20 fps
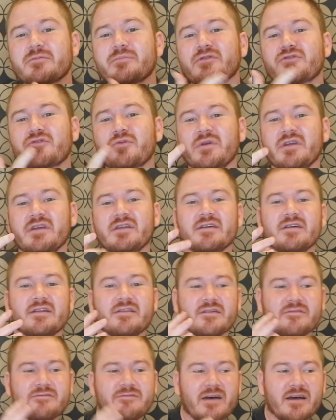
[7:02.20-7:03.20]
between
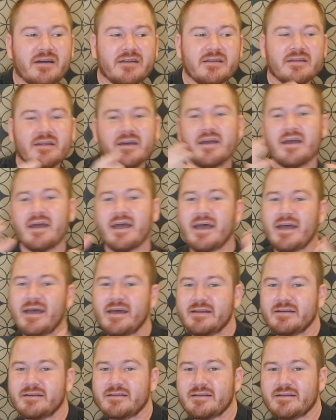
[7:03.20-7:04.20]
the fund
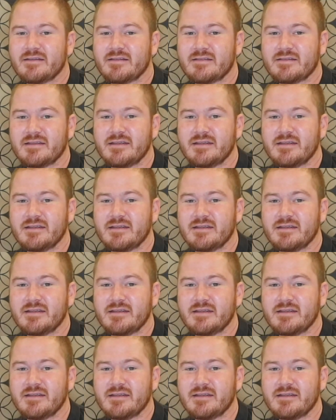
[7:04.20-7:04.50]
and the